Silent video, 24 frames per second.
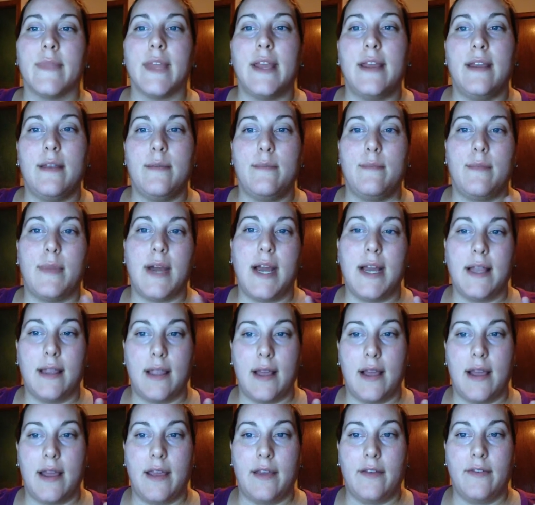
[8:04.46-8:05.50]
in my
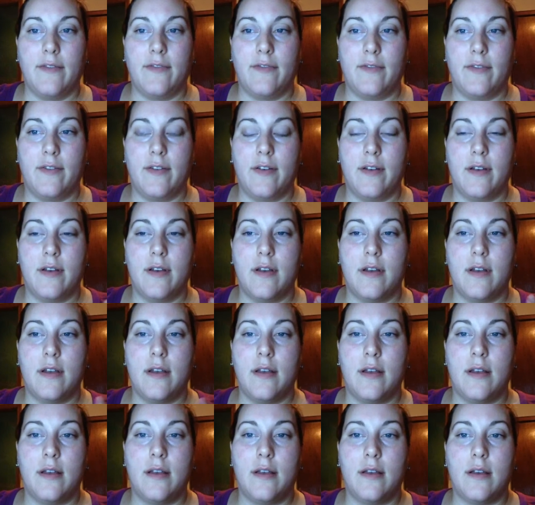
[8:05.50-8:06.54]
life,
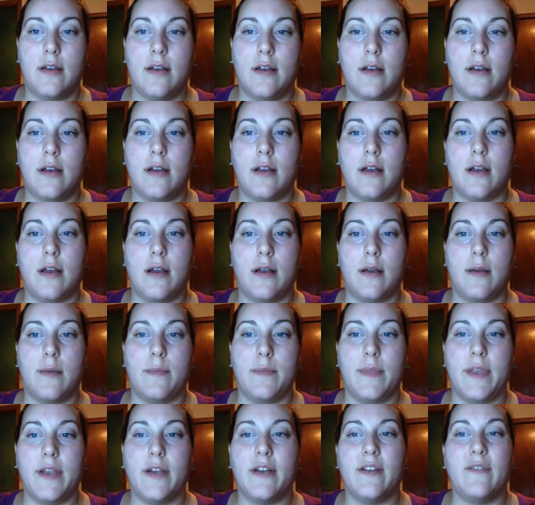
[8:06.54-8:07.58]

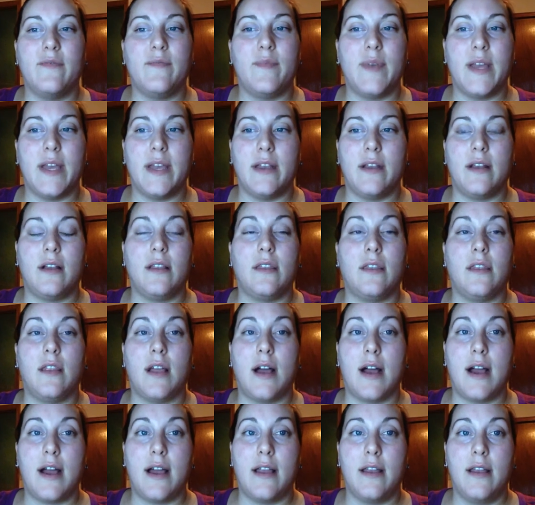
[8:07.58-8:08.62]
there have been a
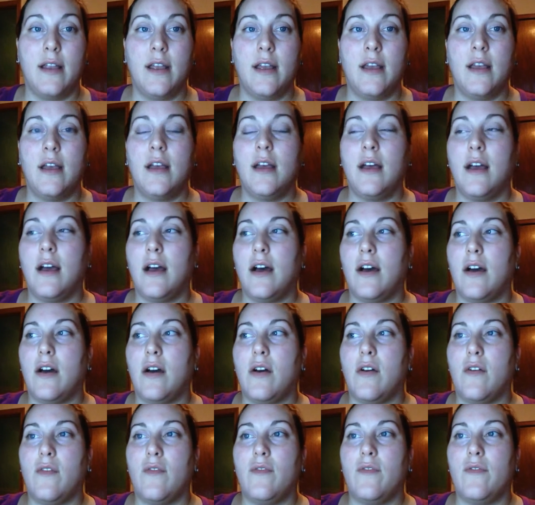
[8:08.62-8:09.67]
lot
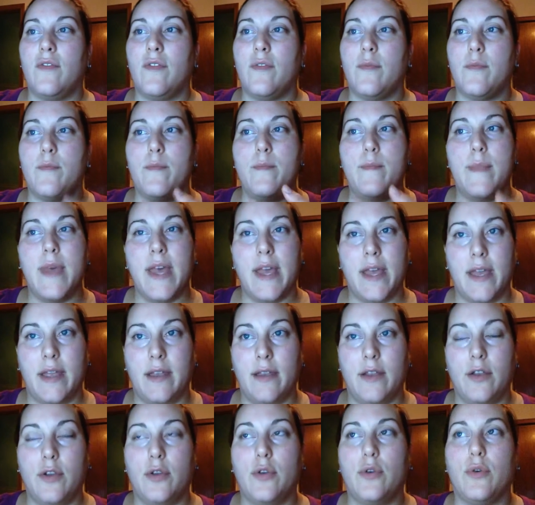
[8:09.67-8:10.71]
of
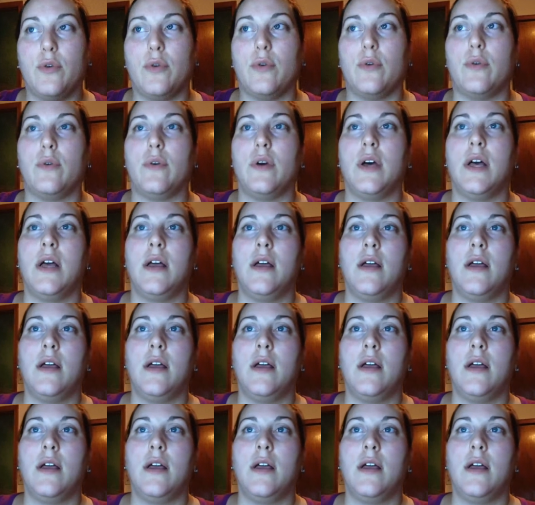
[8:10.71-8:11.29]
men who